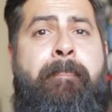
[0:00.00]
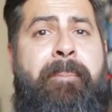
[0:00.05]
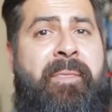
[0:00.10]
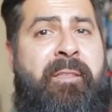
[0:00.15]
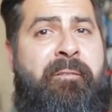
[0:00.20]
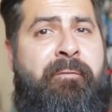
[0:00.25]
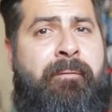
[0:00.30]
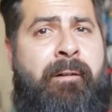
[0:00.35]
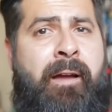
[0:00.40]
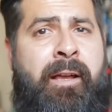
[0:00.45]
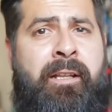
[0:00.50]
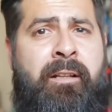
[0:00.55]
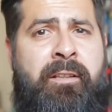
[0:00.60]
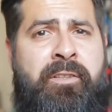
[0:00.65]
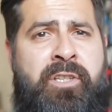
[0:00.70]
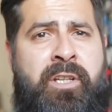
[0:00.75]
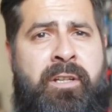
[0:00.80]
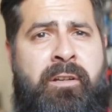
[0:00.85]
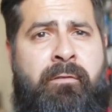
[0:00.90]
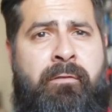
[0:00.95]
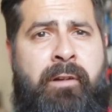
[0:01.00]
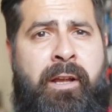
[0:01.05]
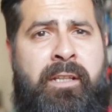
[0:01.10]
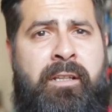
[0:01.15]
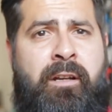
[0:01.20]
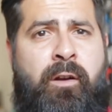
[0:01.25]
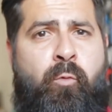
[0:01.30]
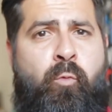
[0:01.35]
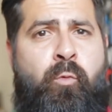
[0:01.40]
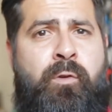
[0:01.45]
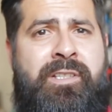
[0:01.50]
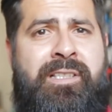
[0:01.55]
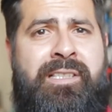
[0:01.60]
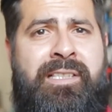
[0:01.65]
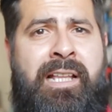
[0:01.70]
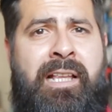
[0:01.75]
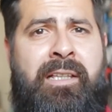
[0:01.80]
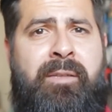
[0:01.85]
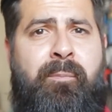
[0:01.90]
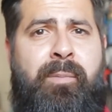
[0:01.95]
The final generator was
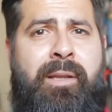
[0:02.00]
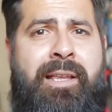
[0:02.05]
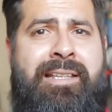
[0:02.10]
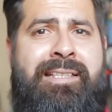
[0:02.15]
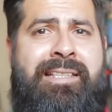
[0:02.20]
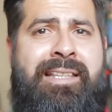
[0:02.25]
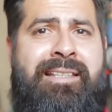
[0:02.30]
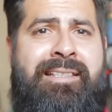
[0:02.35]
not placed